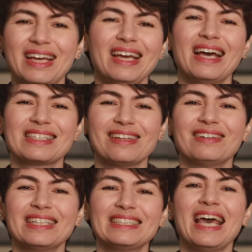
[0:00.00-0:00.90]
as
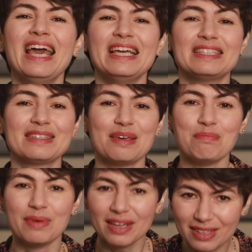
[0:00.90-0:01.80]
long as it's the
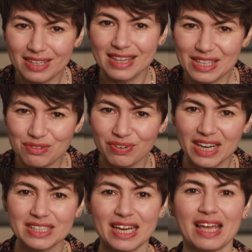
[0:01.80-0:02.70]
milk that's
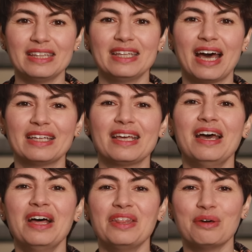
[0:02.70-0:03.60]
fresh and not
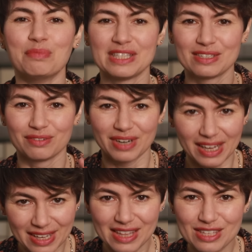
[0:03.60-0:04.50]
the
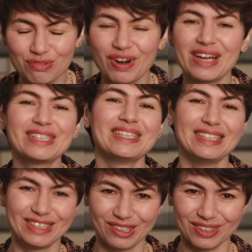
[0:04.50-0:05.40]
mozzarella that's fresh,
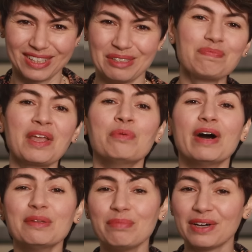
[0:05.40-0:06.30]
it's good.
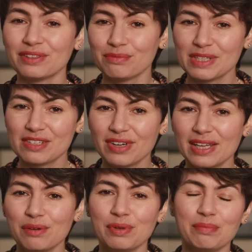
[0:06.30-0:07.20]
One pound of
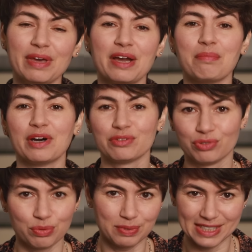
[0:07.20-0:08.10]
mozzarella will make about
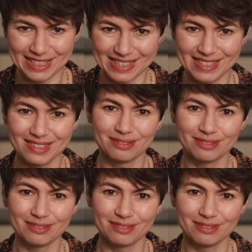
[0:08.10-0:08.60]
four pizzas.